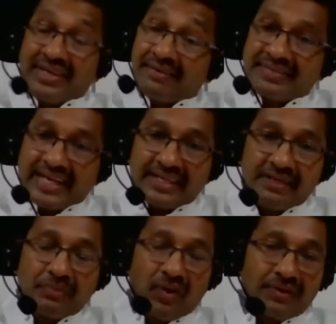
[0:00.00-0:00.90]
We have
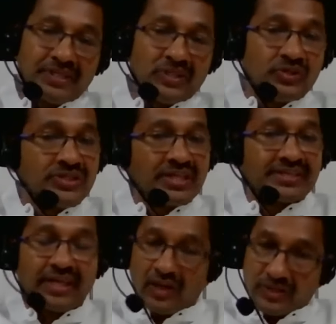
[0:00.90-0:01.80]
taken it on the
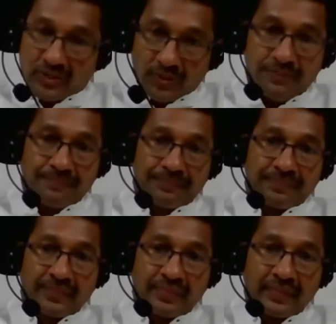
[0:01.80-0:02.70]
judicial side also.
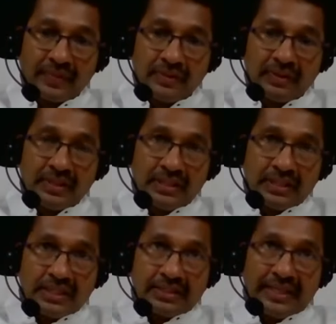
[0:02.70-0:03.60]

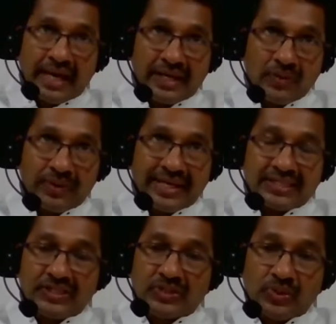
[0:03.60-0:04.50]
The High Court
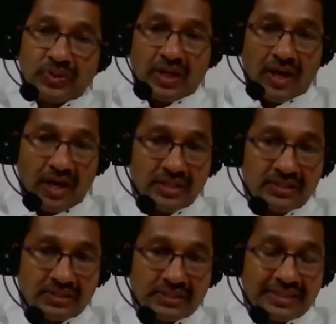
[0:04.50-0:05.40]
has issued
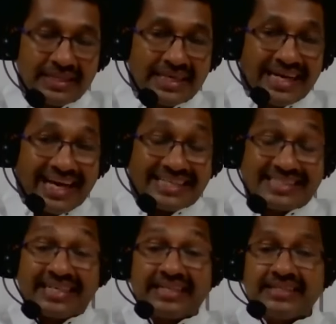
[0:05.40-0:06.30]
orders
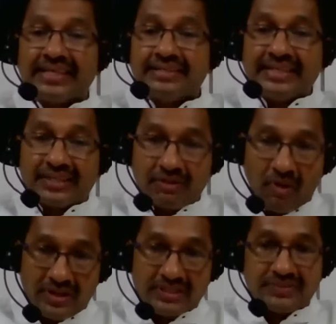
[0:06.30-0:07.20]
extending the
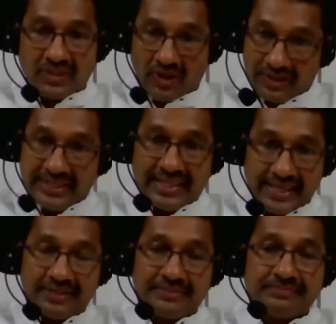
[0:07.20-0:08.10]
interim orders which are already
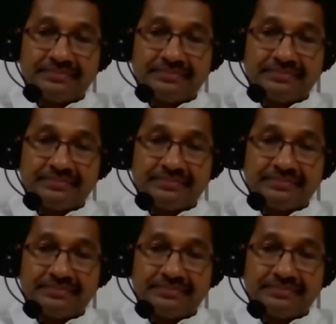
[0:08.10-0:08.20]
there,